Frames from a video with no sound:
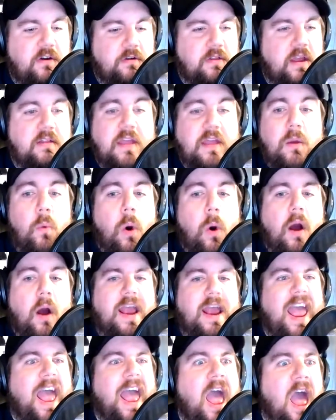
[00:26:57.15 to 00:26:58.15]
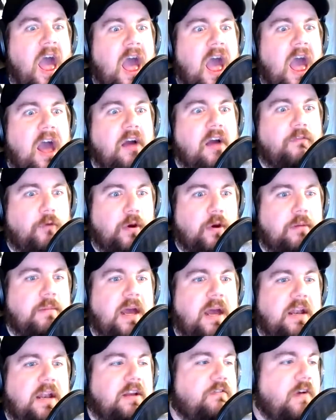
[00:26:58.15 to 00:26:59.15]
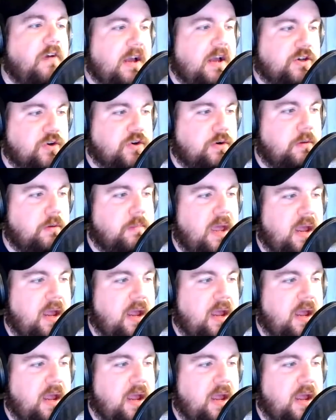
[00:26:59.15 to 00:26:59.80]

They want every manufacturer to make it.